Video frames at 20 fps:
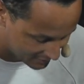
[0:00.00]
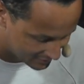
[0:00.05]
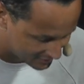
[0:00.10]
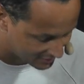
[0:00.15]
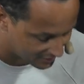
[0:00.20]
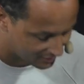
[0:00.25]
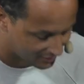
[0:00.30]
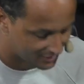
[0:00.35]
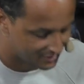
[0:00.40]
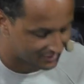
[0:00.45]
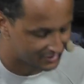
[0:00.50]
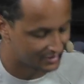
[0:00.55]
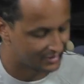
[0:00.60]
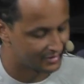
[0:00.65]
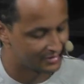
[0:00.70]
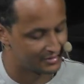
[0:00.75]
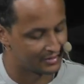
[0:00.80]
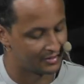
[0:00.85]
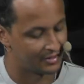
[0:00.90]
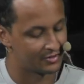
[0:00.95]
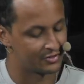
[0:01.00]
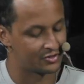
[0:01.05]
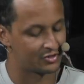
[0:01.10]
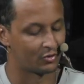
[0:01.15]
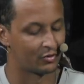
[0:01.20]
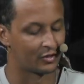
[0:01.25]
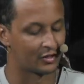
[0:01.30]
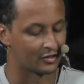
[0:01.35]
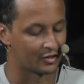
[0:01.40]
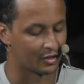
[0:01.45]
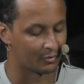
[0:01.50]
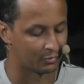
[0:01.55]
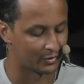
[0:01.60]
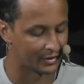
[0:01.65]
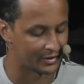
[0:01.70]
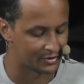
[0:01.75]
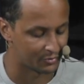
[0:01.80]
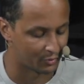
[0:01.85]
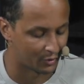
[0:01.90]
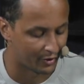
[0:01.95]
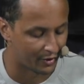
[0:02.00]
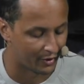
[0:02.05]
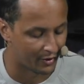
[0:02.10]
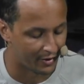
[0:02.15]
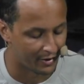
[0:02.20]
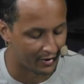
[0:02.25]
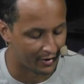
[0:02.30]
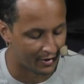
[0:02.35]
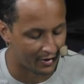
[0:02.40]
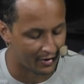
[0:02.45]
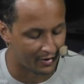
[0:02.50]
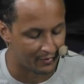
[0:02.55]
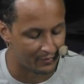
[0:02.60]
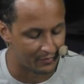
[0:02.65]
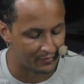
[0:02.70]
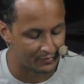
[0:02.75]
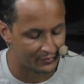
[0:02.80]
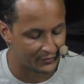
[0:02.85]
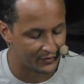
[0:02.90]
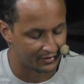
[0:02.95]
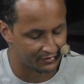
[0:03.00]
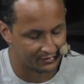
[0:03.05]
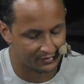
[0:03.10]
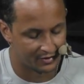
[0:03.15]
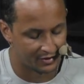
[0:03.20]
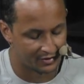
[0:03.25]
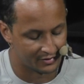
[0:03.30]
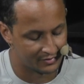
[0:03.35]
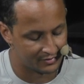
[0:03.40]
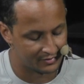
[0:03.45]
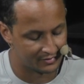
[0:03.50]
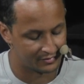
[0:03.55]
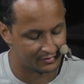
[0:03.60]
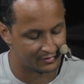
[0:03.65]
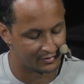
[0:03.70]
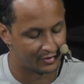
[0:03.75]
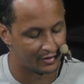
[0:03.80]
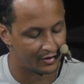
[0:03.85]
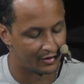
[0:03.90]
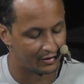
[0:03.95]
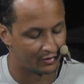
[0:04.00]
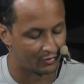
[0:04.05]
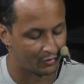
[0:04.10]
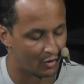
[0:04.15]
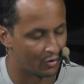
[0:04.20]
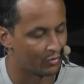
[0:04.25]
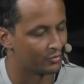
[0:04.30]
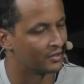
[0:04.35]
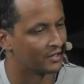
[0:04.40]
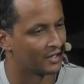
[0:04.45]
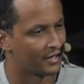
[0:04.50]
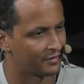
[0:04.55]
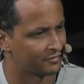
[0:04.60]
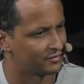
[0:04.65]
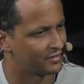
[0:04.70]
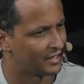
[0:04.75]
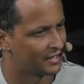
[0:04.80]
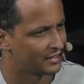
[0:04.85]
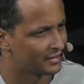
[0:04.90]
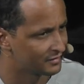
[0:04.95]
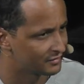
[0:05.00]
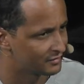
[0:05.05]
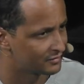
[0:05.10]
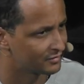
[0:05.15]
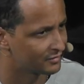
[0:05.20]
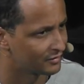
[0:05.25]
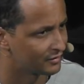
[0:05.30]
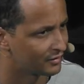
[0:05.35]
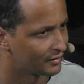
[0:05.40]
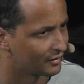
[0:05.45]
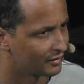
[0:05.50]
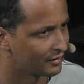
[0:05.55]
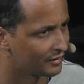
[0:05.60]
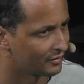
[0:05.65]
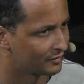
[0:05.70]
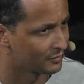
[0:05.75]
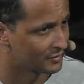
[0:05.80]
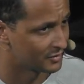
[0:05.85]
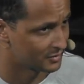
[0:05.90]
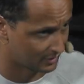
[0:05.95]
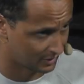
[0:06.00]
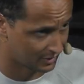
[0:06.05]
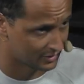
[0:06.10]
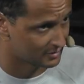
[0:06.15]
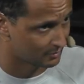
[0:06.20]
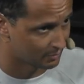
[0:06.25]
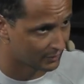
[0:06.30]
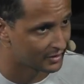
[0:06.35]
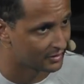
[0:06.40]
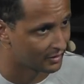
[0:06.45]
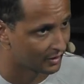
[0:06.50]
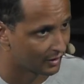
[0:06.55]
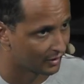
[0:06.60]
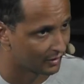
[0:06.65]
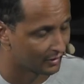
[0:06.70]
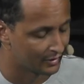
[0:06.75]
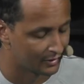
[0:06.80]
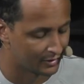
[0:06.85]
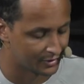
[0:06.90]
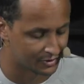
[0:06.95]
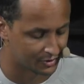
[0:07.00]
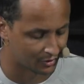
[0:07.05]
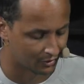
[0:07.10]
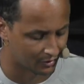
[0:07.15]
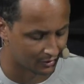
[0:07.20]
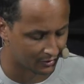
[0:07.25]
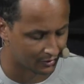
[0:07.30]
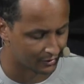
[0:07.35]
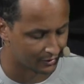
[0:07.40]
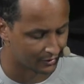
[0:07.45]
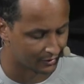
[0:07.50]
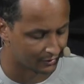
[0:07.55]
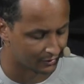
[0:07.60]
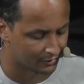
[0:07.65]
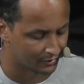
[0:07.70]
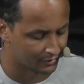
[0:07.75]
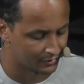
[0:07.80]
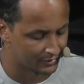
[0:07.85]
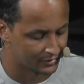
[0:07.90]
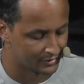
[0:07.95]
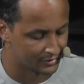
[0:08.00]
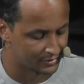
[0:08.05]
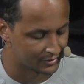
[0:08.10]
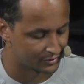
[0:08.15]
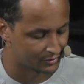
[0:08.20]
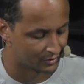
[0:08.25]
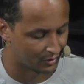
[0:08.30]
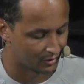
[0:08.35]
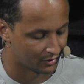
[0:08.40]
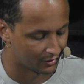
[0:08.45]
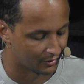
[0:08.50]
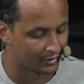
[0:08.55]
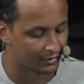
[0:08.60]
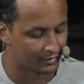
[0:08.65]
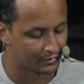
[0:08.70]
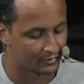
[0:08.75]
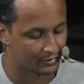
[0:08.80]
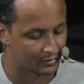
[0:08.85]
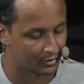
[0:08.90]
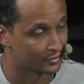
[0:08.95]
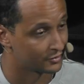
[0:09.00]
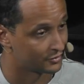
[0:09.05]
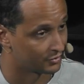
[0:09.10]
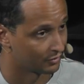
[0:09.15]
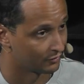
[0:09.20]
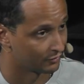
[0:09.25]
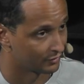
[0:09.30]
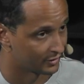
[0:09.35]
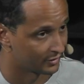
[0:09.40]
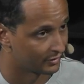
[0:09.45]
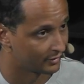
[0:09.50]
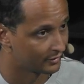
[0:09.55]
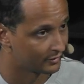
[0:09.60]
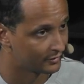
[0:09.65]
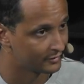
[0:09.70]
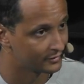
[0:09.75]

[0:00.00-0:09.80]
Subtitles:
Is it historically a place where that's grown a lot of talent? Has it been a historically strong culture over there?